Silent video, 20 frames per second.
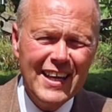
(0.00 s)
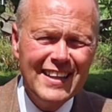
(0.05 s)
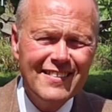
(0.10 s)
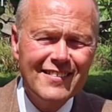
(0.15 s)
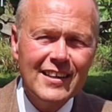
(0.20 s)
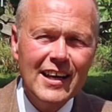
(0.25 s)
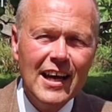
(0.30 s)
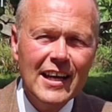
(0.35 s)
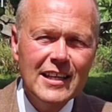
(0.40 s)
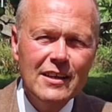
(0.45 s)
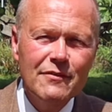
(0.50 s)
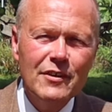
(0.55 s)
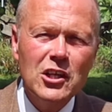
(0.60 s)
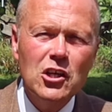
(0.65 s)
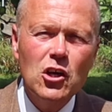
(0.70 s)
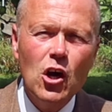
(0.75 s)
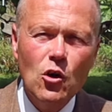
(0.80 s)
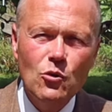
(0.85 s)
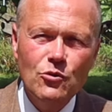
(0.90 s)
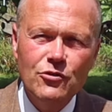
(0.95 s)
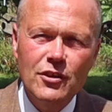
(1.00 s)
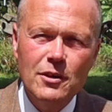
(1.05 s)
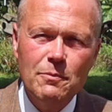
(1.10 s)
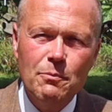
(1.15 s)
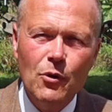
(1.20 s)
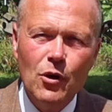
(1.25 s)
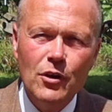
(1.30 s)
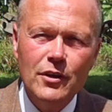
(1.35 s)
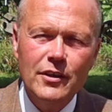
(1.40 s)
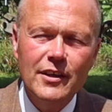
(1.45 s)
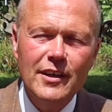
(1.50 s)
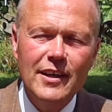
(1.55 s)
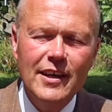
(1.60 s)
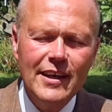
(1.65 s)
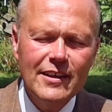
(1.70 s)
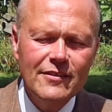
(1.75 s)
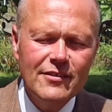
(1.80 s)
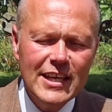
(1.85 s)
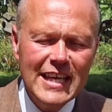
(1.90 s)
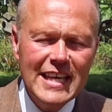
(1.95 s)
It's kind of a cosy book.
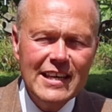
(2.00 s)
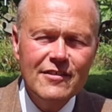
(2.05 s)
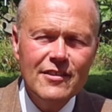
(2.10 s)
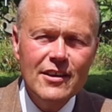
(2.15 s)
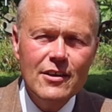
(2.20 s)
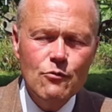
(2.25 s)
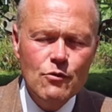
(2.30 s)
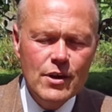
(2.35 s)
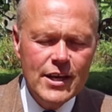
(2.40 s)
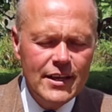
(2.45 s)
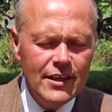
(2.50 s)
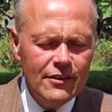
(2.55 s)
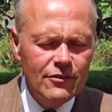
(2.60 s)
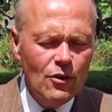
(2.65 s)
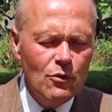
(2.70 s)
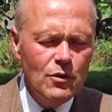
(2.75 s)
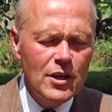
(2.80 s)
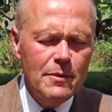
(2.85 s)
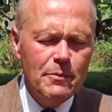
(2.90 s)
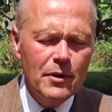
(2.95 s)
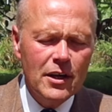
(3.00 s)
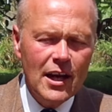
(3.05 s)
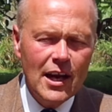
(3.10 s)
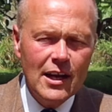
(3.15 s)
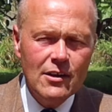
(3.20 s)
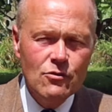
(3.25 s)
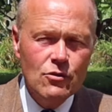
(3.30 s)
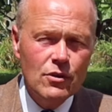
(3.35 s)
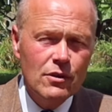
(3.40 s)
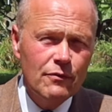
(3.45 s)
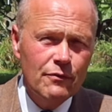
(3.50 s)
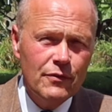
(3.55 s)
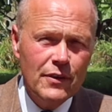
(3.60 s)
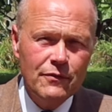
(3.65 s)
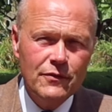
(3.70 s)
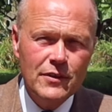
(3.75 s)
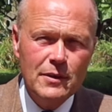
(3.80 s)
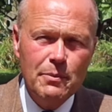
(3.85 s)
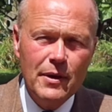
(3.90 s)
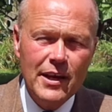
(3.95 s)
It's an easy read. It's only about
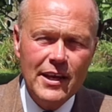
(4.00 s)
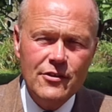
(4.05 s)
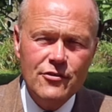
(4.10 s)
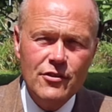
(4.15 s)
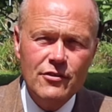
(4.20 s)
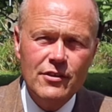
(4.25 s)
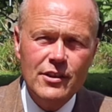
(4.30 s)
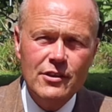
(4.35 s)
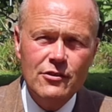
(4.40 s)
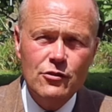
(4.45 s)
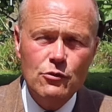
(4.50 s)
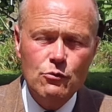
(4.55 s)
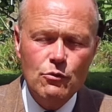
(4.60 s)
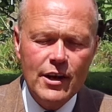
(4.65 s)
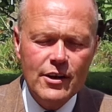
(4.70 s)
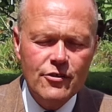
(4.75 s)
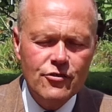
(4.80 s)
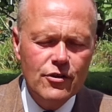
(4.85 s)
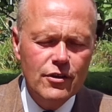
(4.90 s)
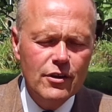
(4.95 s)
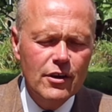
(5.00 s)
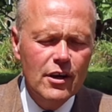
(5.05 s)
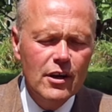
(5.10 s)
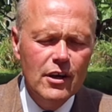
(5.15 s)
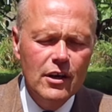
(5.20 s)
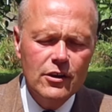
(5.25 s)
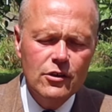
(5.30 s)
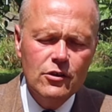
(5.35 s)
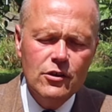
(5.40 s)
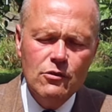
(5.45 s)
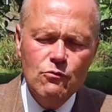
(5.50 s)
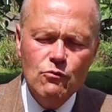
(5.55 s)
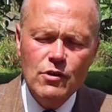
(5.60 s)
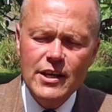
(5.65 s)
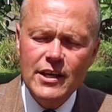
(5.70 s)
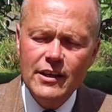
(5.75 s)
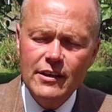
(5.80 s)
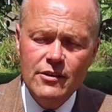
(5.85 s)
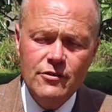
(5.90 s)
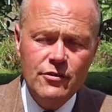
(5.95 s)
150 pages in duration. You can
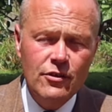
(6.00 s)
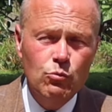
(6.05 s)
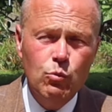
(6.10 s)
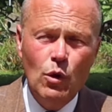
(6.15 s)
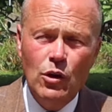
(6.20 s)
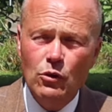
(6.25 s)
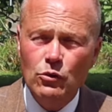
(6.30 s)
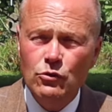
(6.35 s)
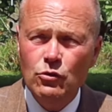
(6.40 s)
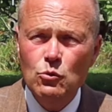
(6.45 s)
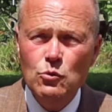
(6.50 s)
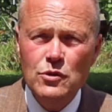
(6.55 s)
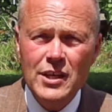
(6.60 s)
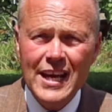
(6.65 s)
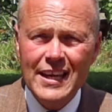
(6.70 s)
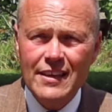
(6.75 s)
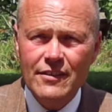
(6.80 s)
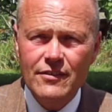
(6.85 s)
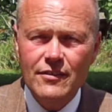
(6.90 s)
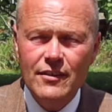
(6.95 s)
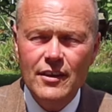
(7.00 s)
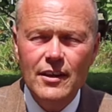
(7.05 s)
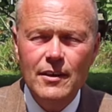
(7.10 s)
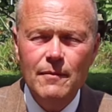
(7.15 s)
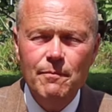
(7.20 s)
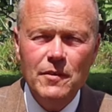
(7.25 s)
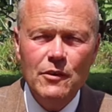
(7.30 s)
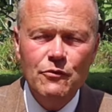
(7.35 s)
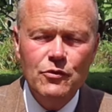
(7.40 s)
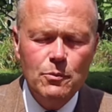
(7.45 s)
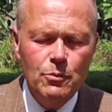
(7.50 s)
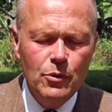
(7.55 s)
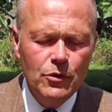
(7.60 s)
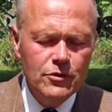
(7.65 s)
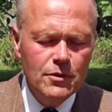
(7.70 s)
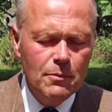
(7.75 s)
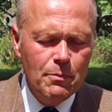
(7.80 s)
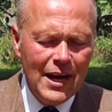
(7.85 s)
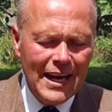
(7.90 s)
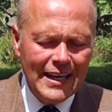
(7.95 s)
read it in just one or two days if you
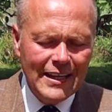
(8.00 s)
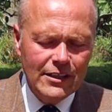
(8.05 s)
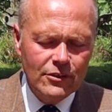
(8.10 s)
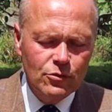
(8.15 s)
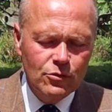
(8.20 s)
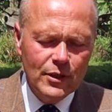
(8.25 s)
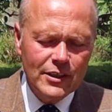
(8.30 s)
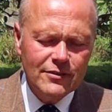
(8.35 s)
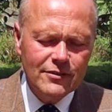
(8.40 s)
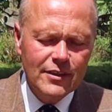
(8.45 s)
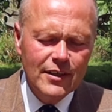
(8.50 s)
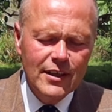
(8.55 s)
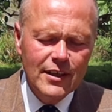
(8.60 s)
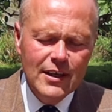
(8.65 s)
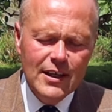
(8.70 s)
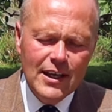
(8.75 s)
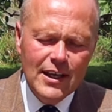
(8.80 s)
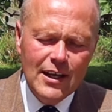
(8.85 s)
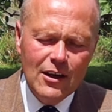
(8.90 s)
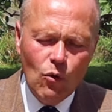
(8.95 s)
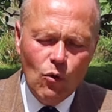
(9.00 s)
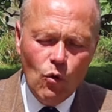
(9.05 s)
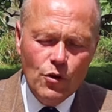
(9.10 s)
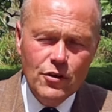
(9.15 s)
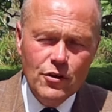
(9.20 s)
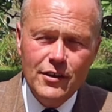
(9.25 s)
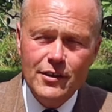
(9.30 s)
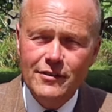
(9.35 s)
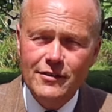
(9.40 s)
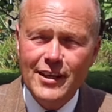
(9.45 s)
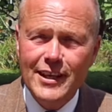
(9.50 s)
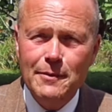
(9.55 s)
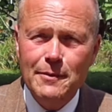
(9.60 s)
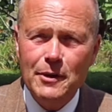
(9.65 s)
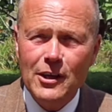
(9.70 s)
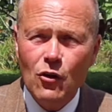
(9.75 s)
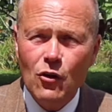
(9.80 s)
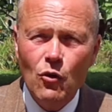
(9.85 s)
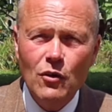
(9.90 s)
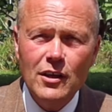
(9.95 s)
put your back into it, uh, or you can take a
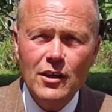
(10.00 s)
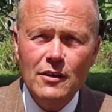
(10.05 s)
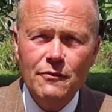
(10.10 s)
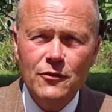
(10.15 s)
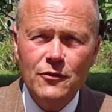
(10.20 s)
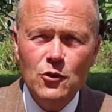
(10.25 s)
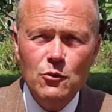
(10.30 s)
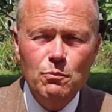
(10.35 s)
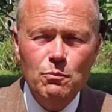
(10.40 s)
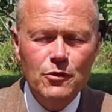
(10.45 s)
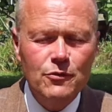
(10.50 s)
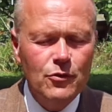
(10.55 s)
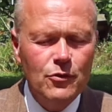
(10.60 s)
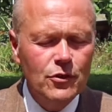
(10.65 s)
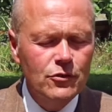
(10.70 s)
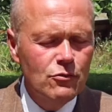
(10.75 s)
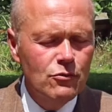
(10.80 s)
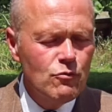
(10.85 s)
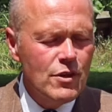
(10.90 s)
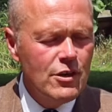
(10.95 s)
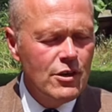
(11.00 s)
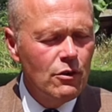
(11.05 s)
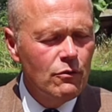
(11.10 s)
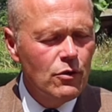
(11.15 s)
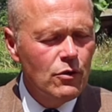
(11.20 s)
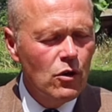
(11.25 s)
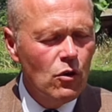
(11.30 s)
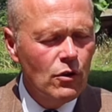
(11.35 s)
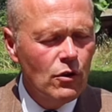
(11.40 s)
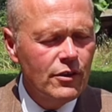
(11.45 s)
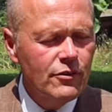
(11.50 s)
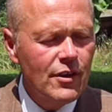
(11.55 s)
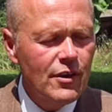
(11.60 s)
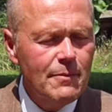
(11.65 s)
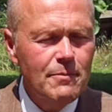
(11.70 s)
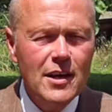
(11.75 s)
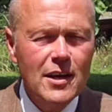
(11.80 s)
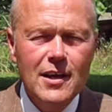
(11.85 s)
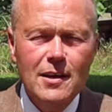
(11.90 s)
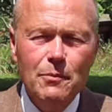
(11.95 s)
bit longer if you prefer to read over a longer
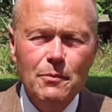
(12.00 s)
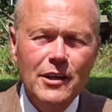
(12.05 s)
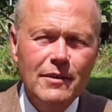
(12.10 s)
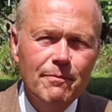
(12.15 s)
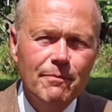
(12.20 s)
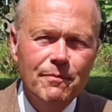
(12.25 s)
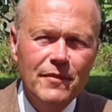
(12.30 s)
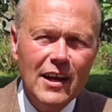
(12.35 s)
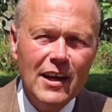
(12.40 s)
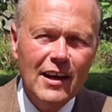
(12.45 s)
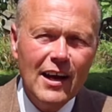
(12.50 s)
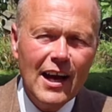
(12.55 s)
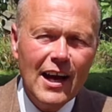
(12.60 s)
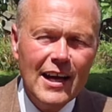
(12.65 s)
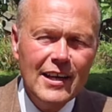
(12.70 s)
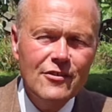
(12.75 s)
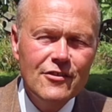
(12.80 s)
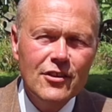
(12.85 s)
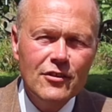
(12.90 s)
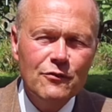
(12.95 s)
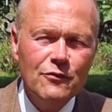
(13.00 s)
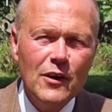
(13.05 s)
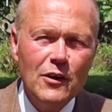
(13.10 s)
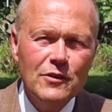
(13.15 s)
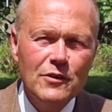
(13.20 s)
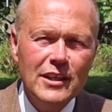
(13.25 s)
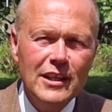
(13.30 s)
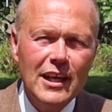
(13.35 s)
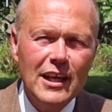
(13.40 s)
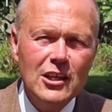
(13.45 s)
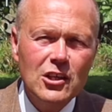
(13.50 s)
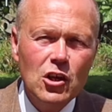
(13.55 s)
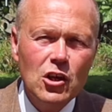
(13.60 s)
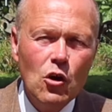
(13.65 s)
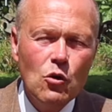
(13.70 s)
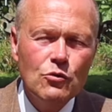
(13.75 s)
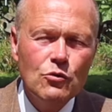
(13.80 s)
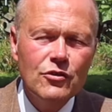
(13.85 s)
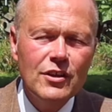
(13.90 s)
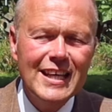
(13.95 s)
time. But I just found it a
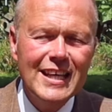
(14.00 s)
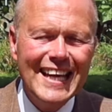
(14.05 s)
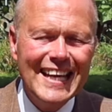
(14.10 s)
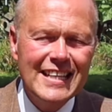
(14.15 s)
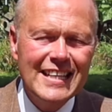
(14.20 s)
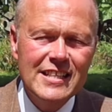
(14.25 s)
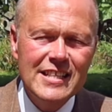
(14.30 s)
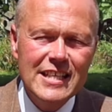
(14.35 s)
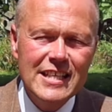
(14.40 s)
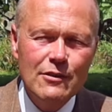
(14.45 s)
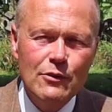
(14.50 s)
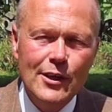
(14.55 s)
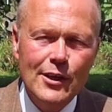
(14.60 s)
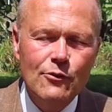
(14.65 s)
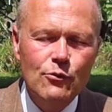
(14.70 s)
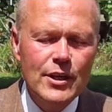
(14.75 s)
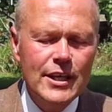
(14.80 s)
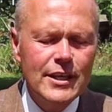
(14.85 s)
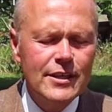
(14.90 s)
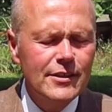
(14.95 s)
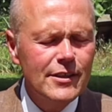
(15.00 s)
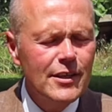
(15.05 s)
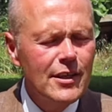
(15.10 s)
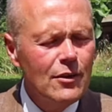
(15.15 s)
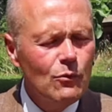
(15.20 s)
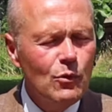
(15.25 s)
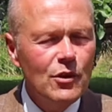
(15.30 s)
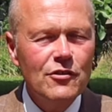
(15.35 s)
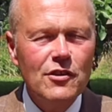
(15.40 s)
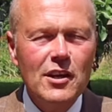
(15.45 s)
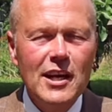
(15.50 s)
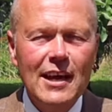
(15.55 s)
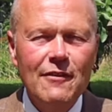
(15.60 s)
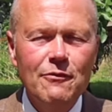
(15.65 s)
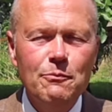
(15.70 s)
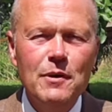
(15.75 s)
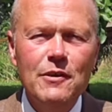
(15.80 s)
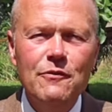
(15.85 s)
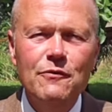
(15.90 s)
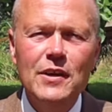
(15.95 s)
cosy, endearing read, which
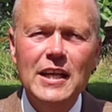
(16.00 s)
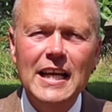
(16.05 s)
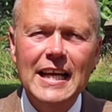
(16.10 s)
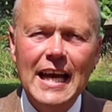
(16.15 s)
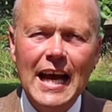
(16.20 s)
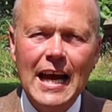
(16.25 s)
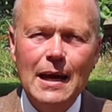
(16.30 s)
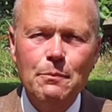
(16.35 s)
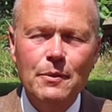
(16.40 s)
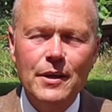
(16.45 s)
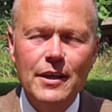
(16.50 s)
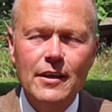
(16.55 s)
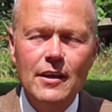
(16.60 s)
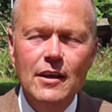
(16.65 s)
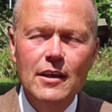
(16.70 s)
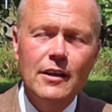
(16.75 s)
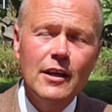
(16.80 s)
left me feeling happy.